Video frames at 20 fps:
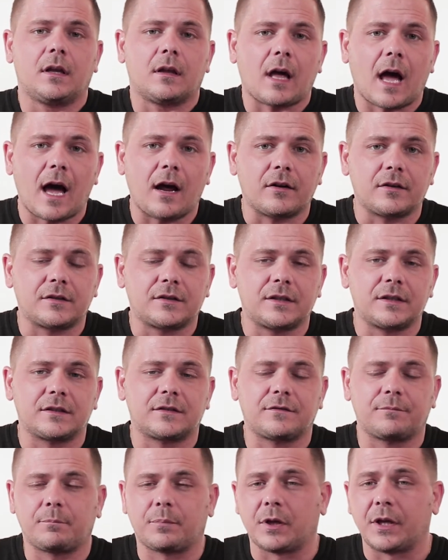How does
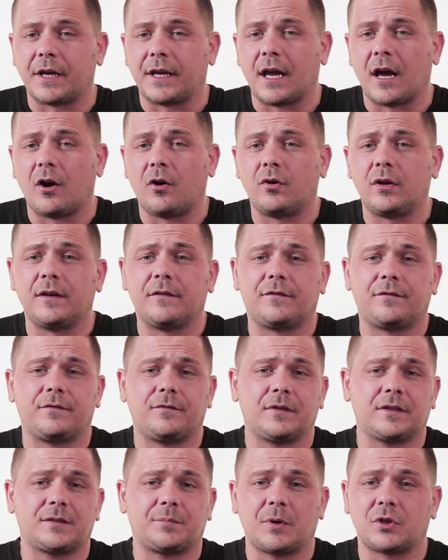this play out
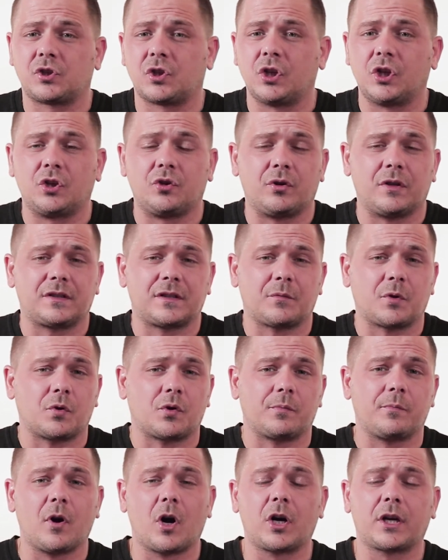if especially you're doing something
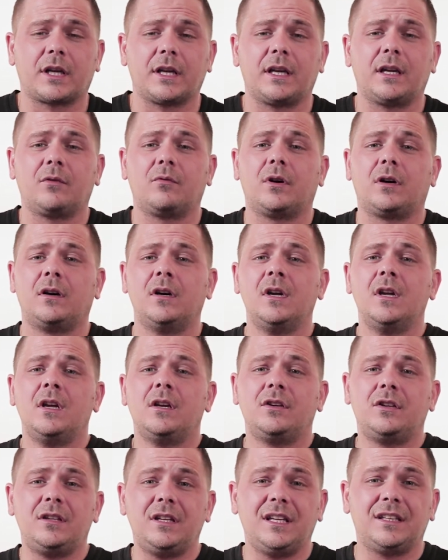with marketing? Well,
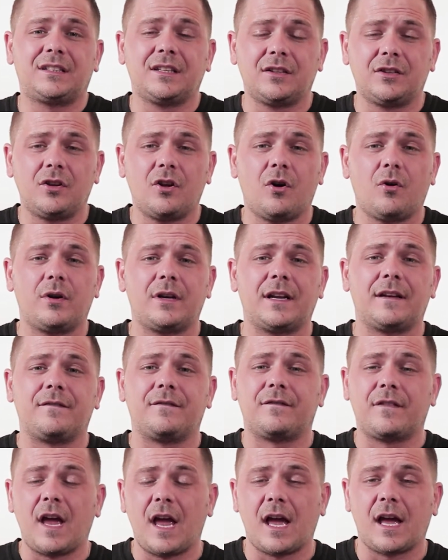you need to know in
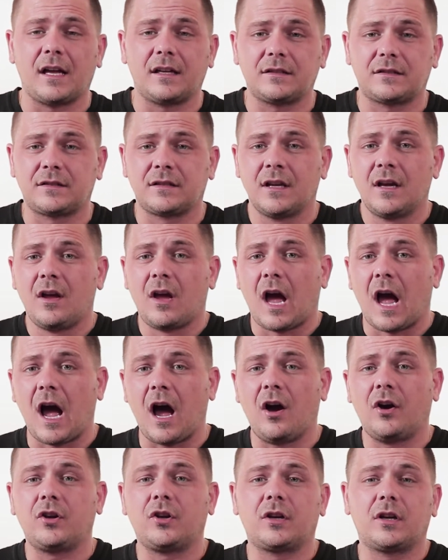advance
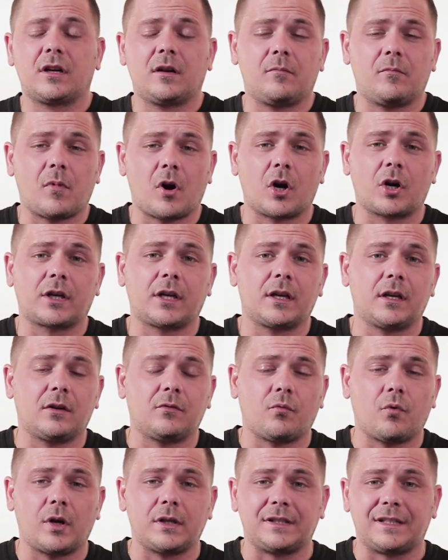how you're going to market
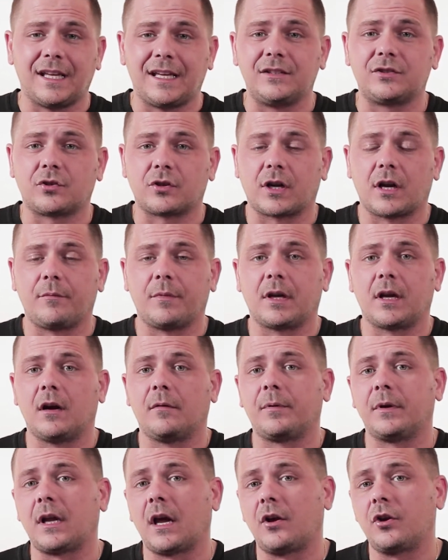and what days are coming
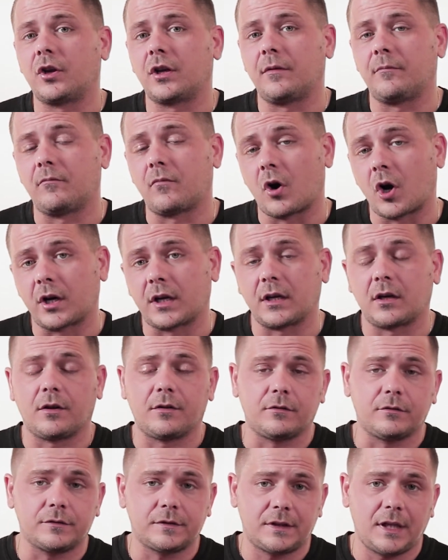up and how you're going to market
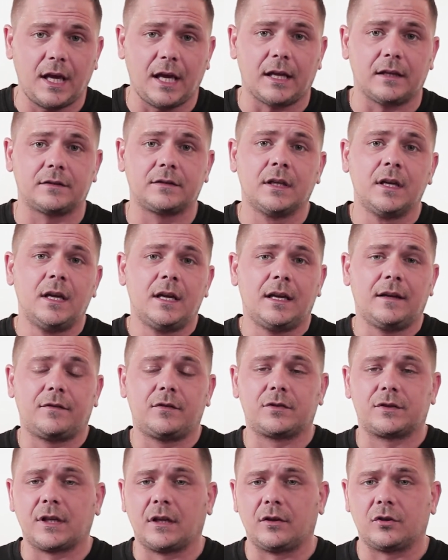on those days. If
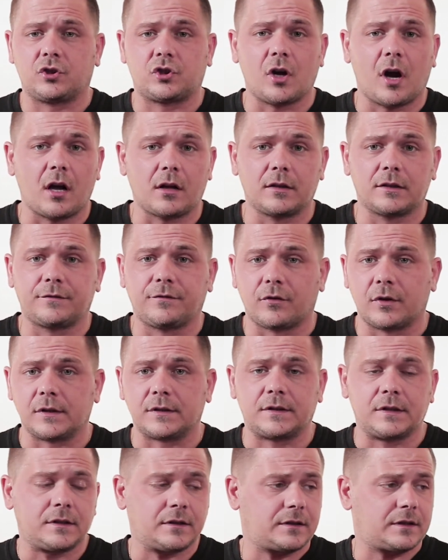you're selling chocolates, for
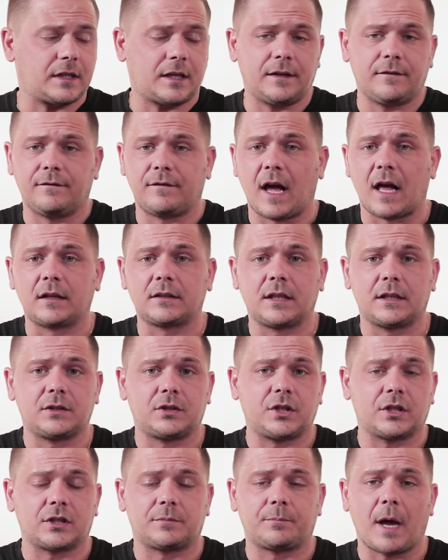instance, and
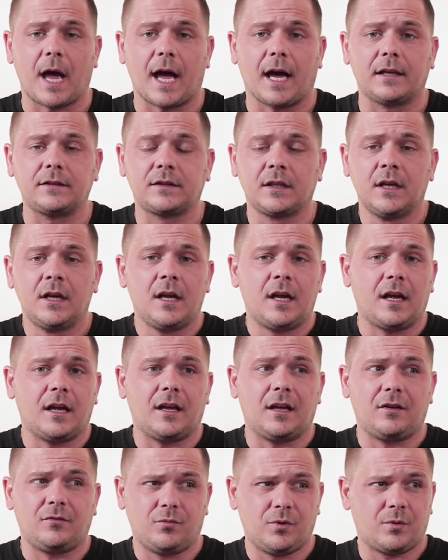Valentine's just passed,
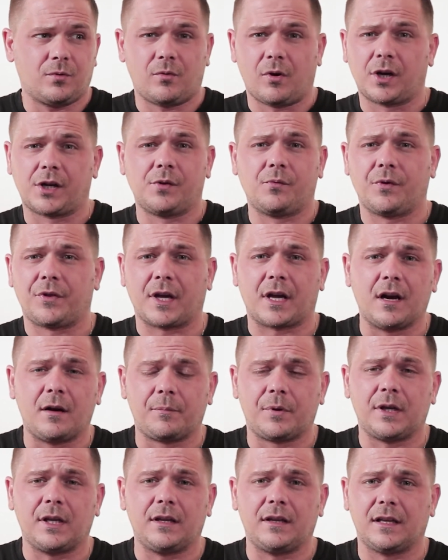and we were working with a
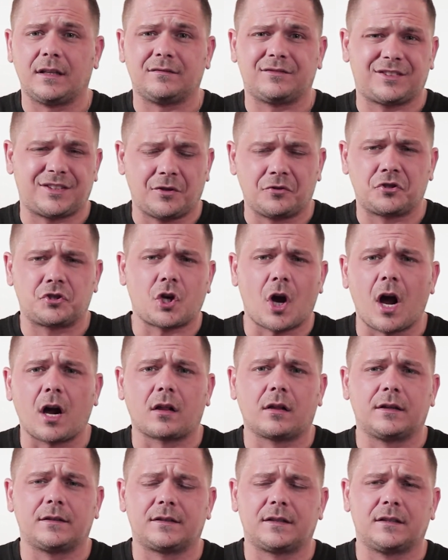company that sells
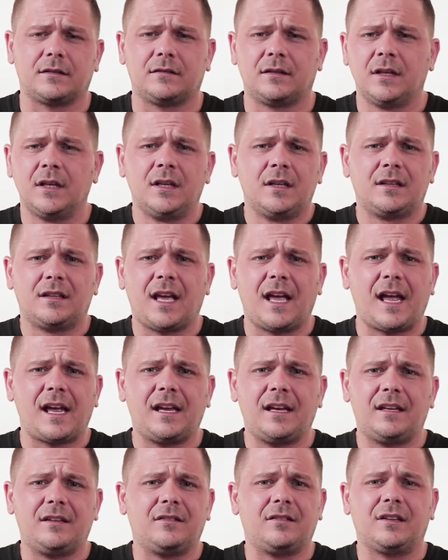chocolates, and
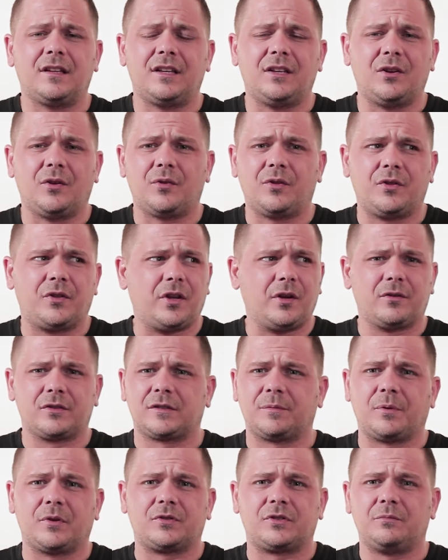they're
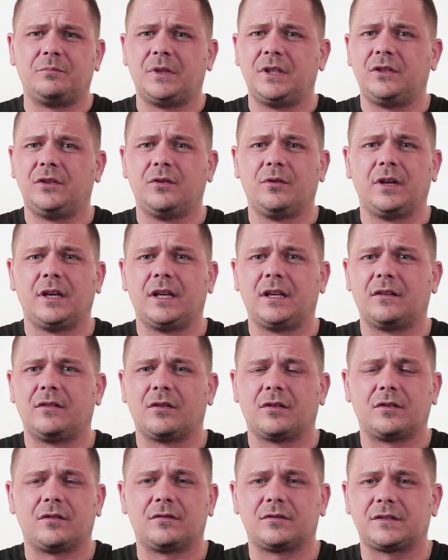supposed to be doing
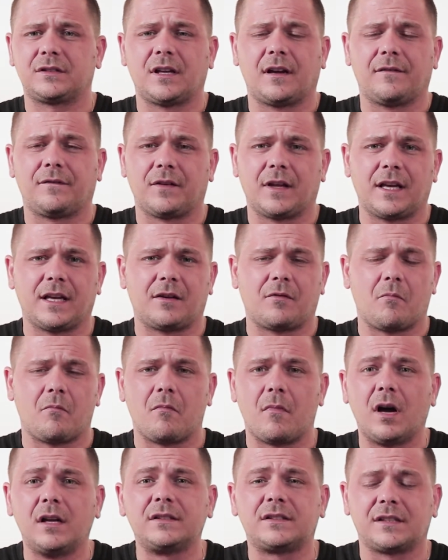their stuff like
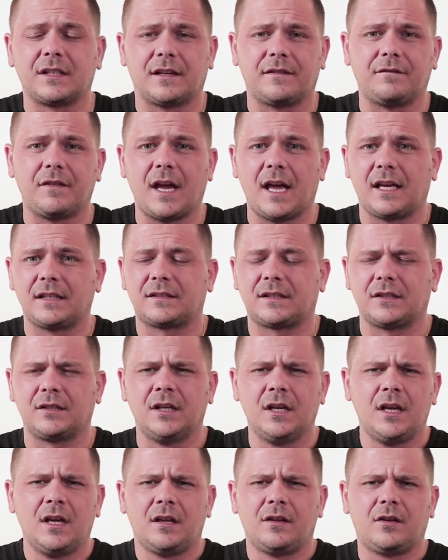months in advance, and
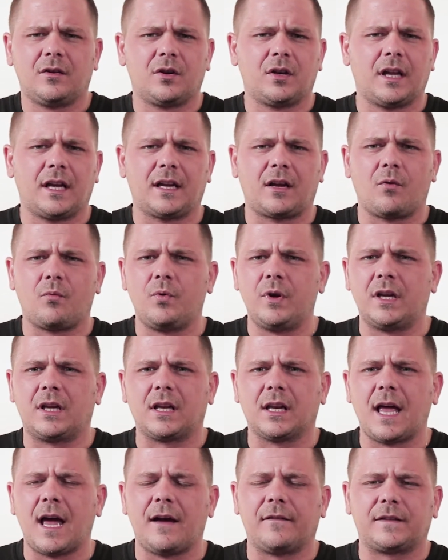they're like a
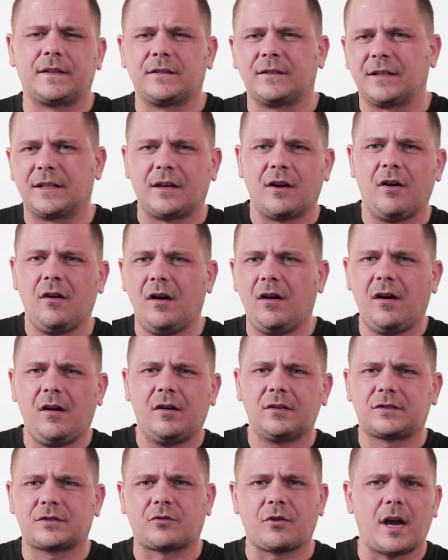week left and like,
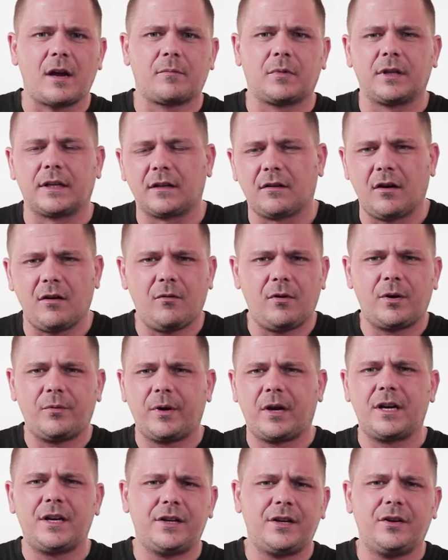oh, scrambling. Oh, what are
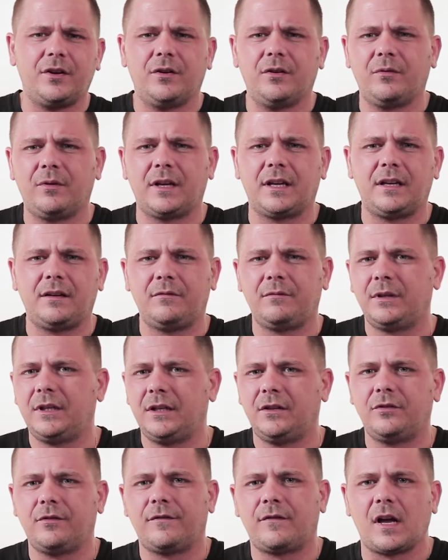we going to do? We need
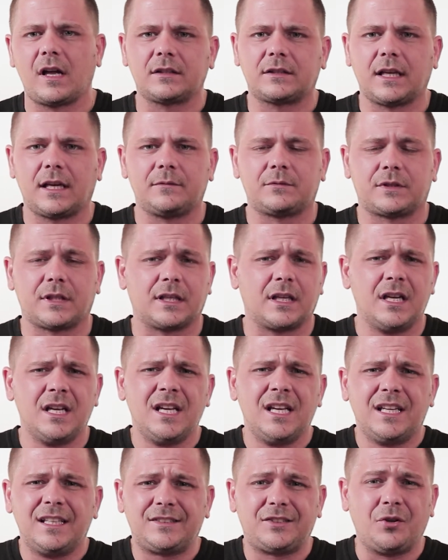to do a Valentine's thing.
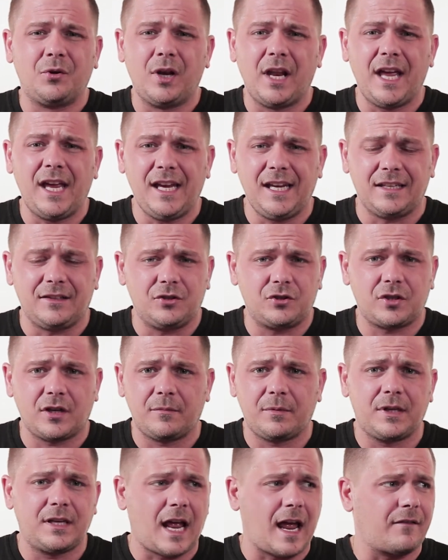It's too late. You should
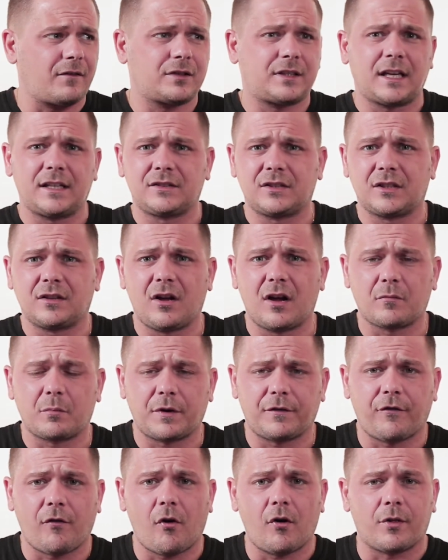have been advertising long
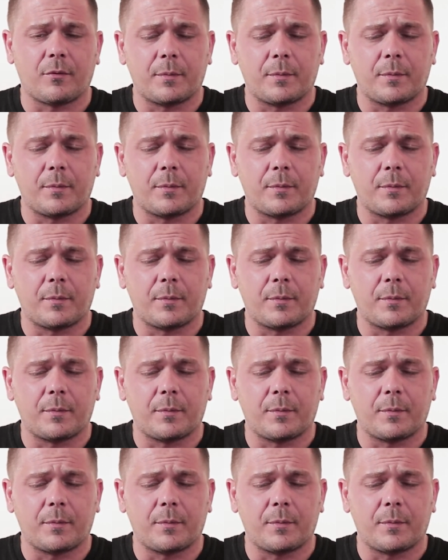before.